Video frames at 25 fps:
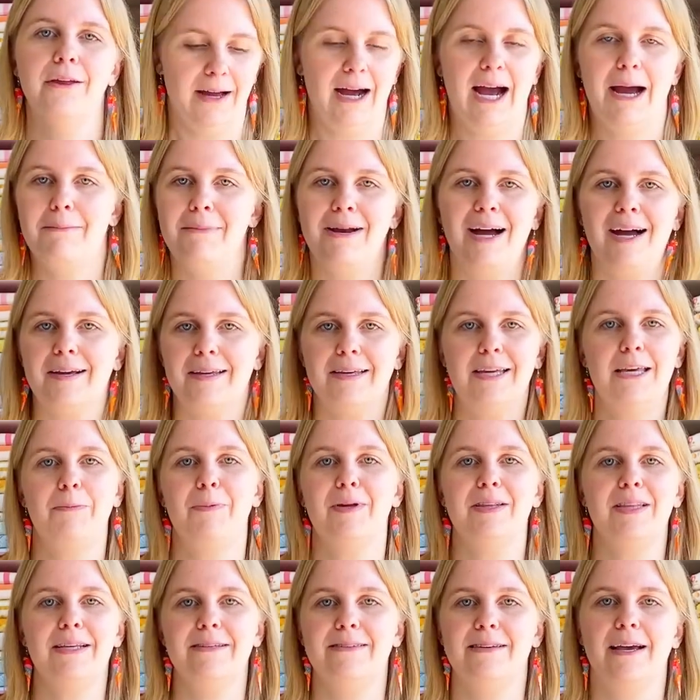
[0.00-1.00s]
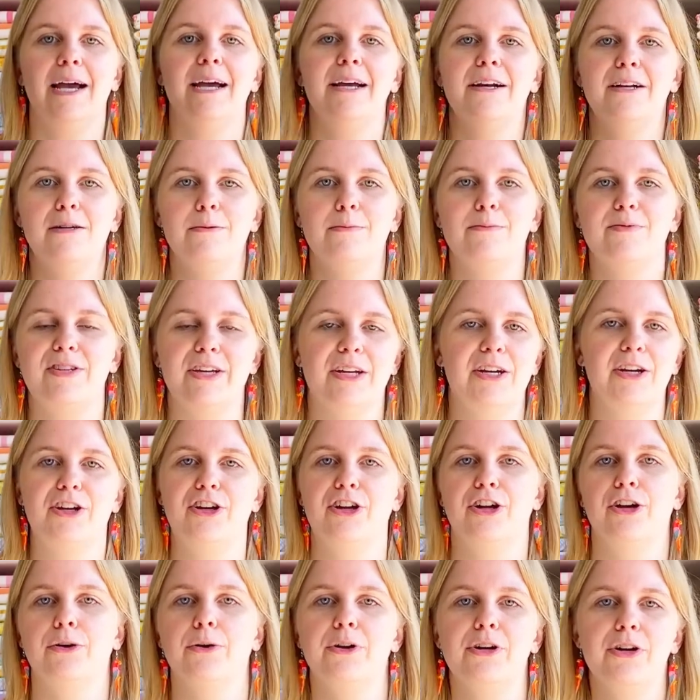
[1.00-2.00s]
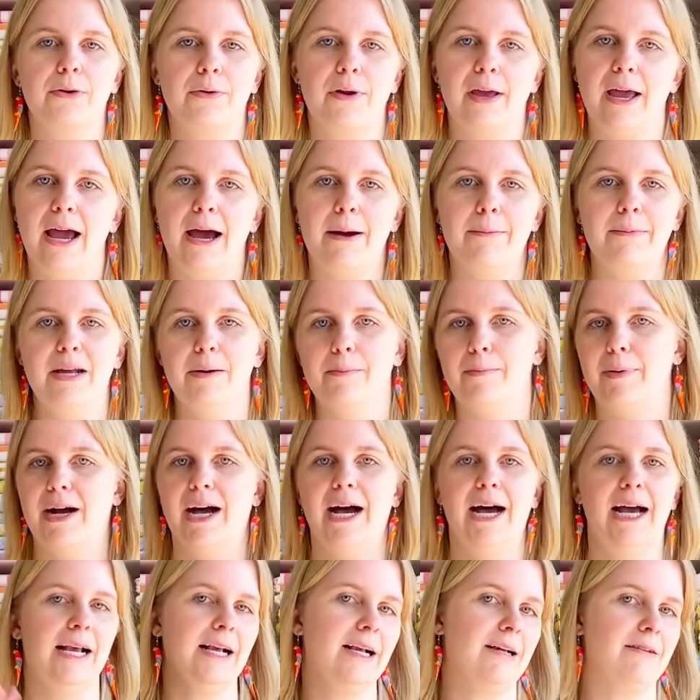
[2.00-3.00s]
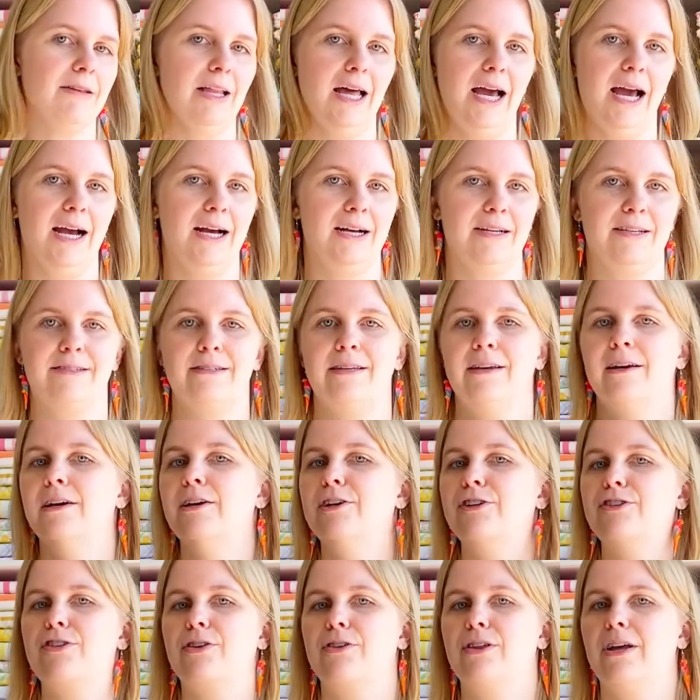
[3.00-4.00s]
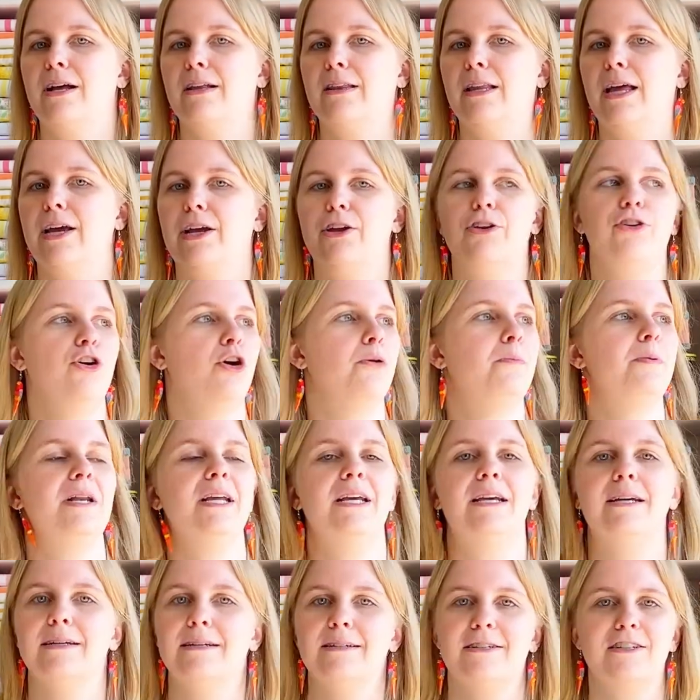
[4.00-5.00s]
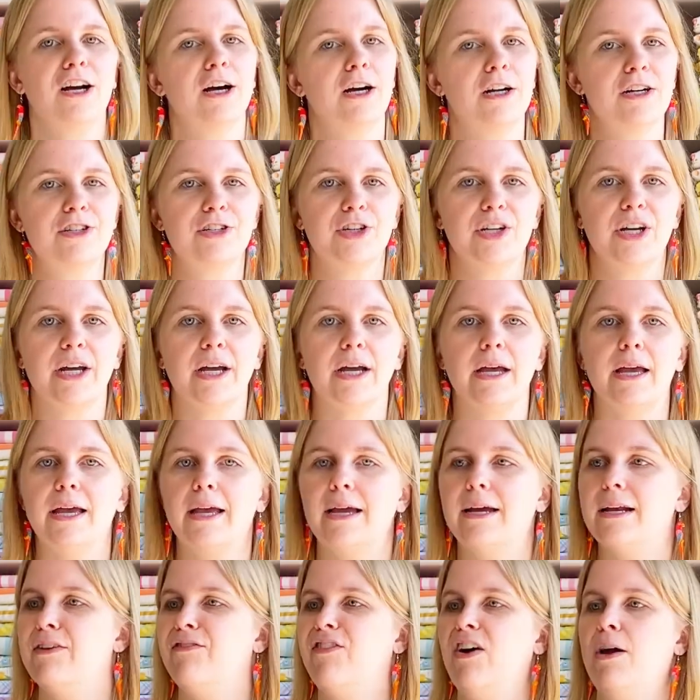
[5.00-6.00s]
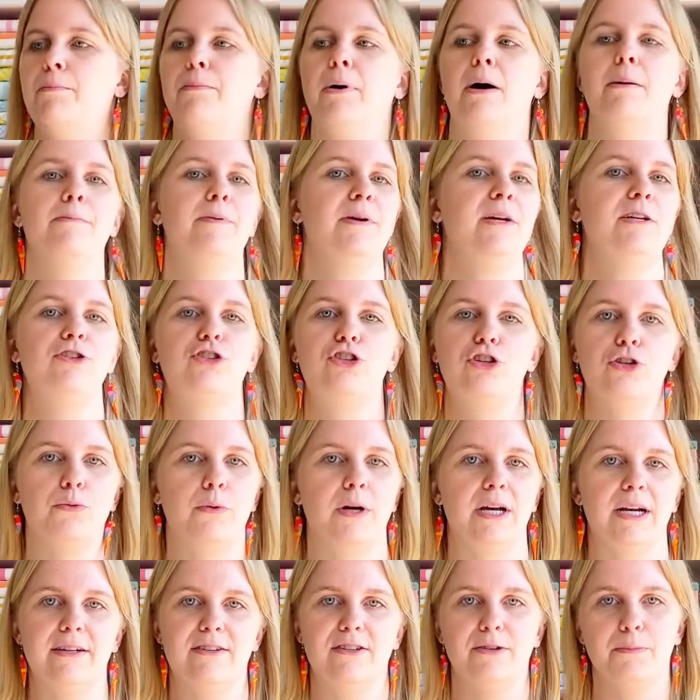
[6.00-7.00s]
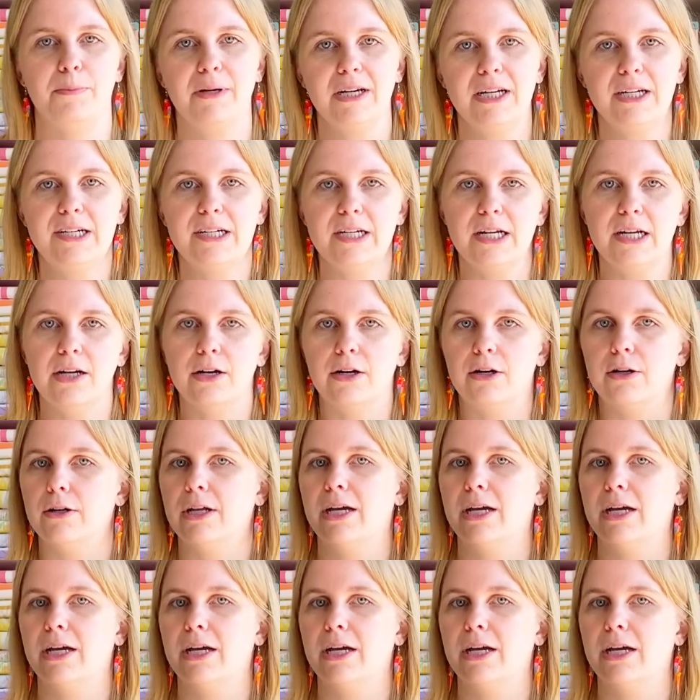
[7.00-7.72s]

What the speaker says: I'm not keeping these items in a curio cabinet behind glass so that like nobody can touch it, and if I bump into it, it's a big deal.